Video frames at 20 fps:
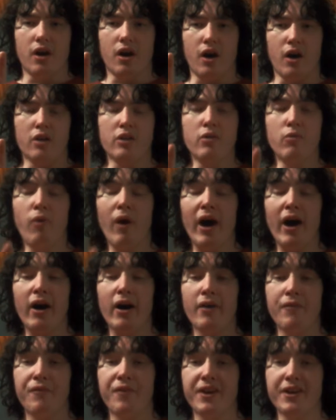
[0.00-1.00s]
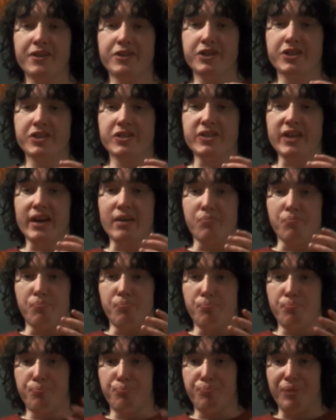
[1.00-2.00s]
Although, while I think she's not
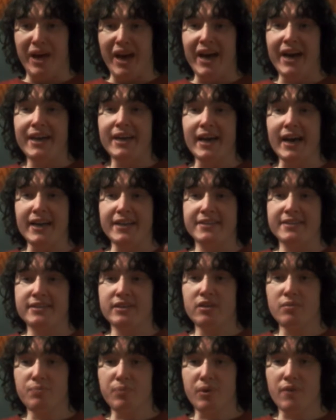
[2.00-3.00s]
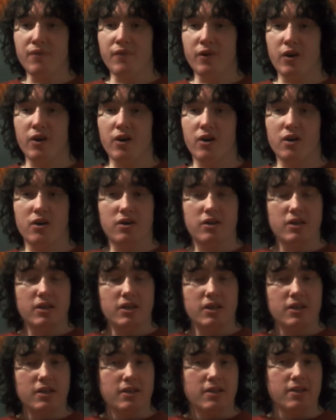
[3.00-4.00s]
bad, I still prefer
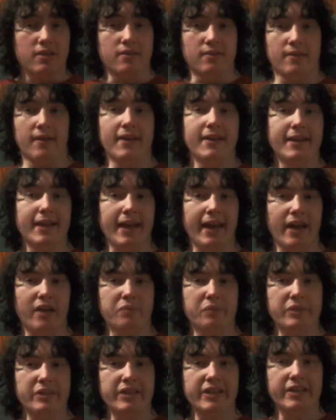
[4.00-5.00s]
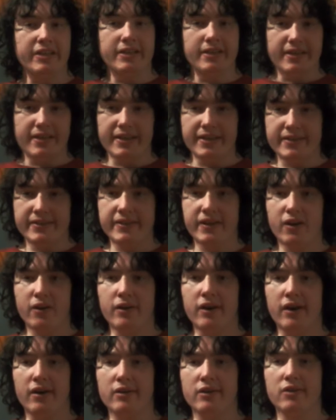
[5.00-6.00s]
Linda Hamilton as Sarah
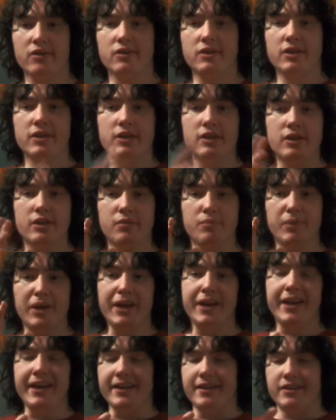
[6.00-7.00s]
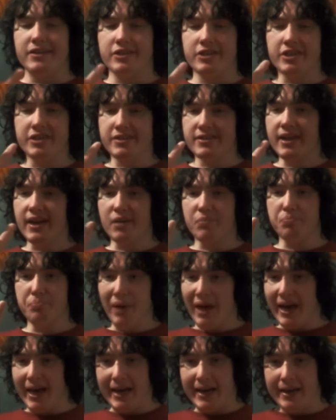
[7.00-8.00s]
Connor. But again, she's not
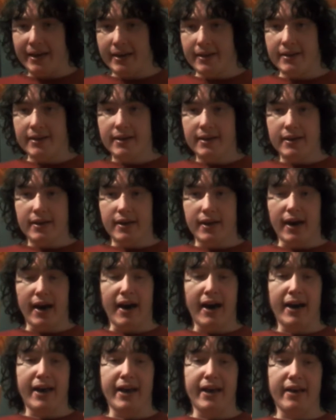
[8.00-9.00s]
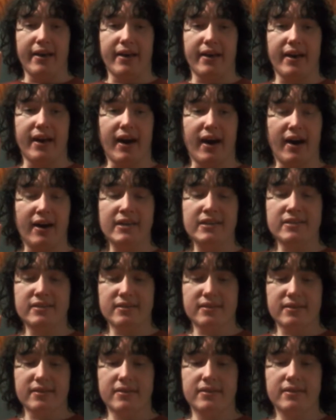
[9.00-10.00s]
bad. I
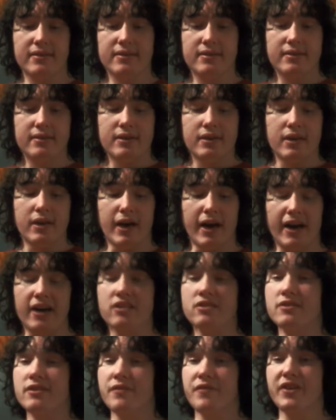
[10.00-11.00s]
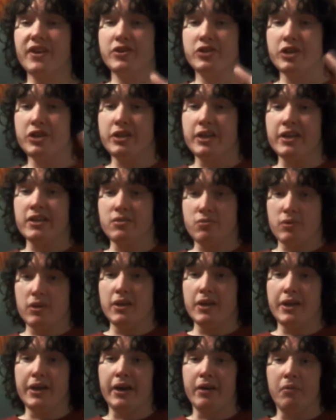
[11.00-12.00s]
honestly think she does
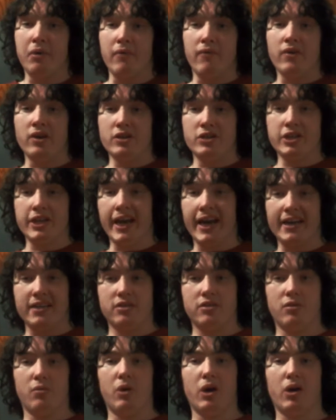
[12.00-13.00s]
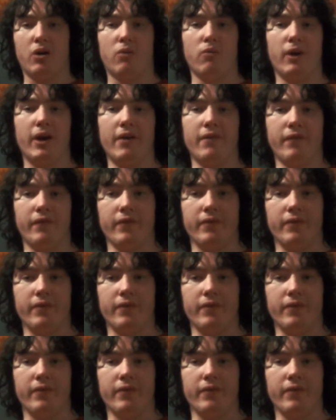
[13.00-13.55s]
really good with what she has to work with.